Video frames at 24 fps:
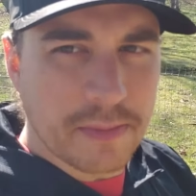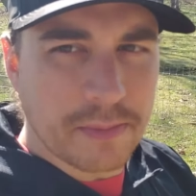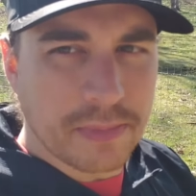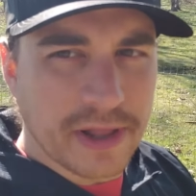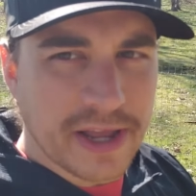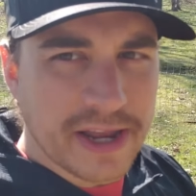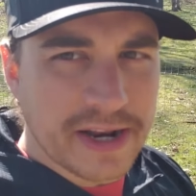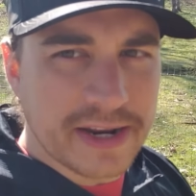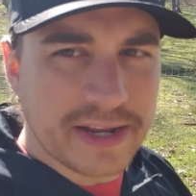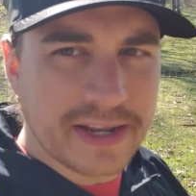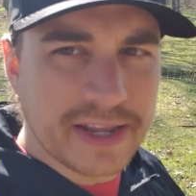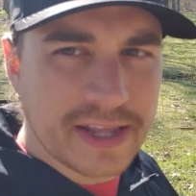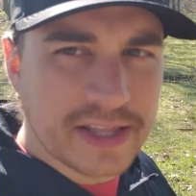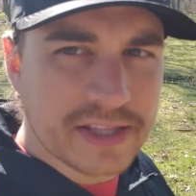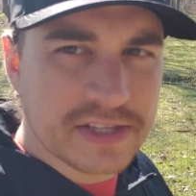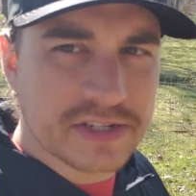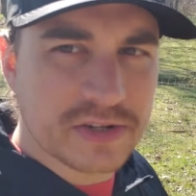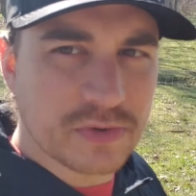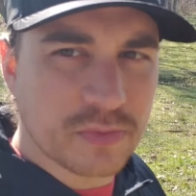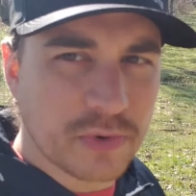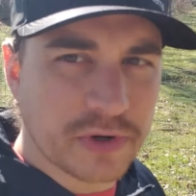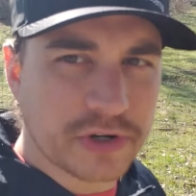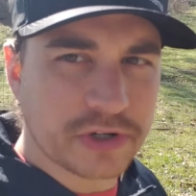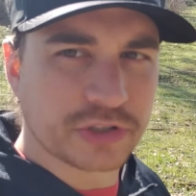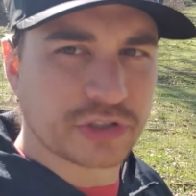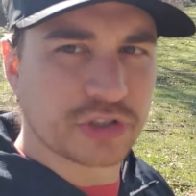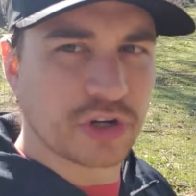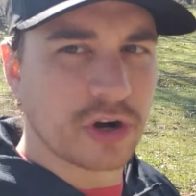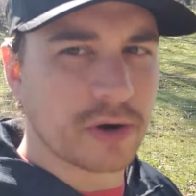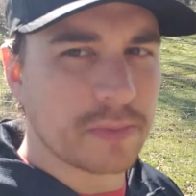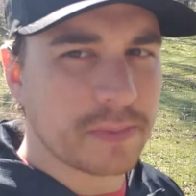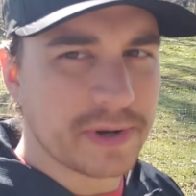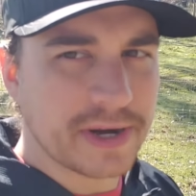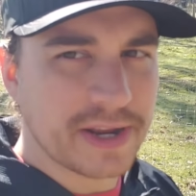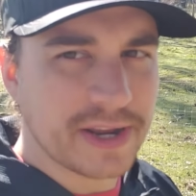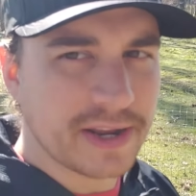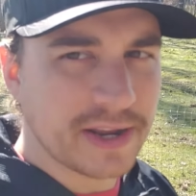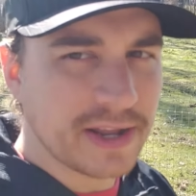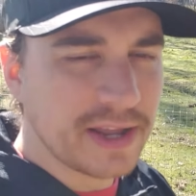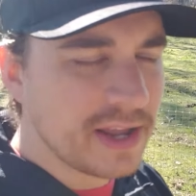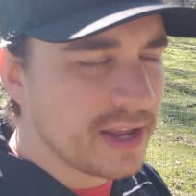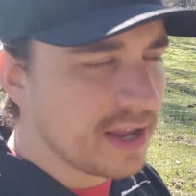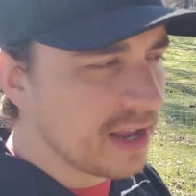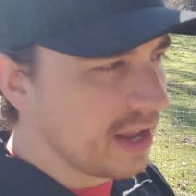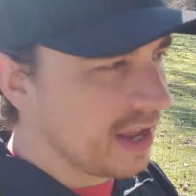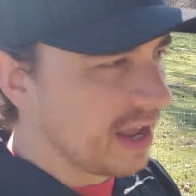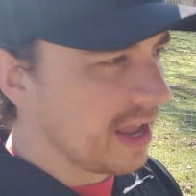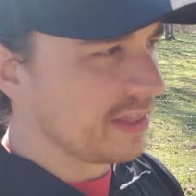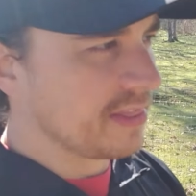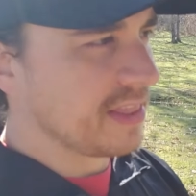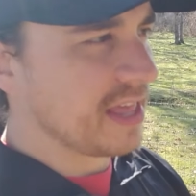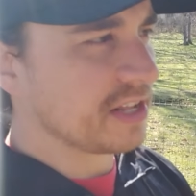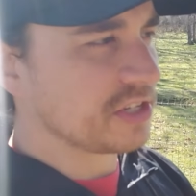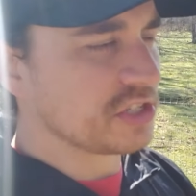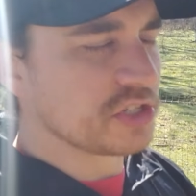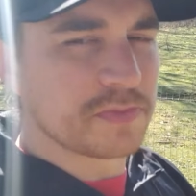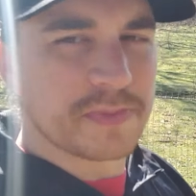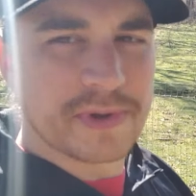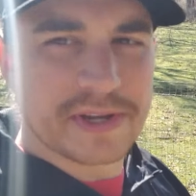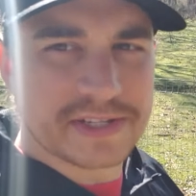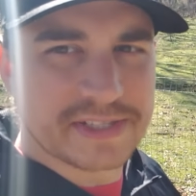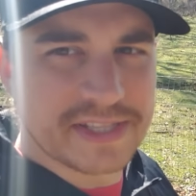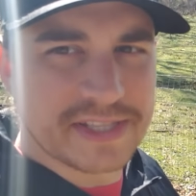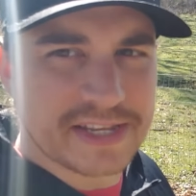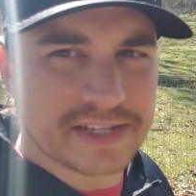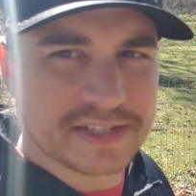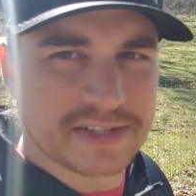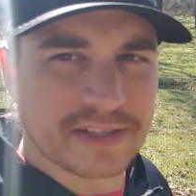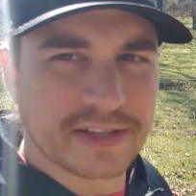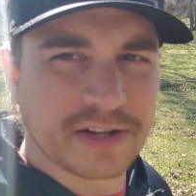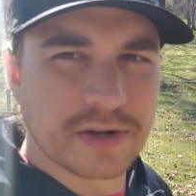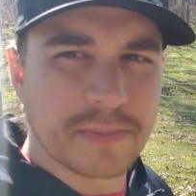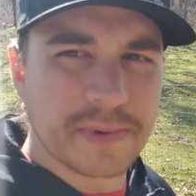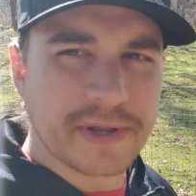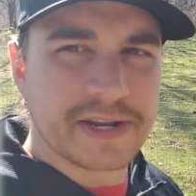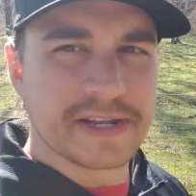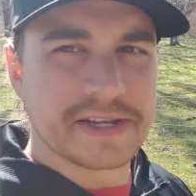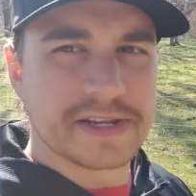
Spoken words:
the blade against while you're sharpening, and that just makes things a little bit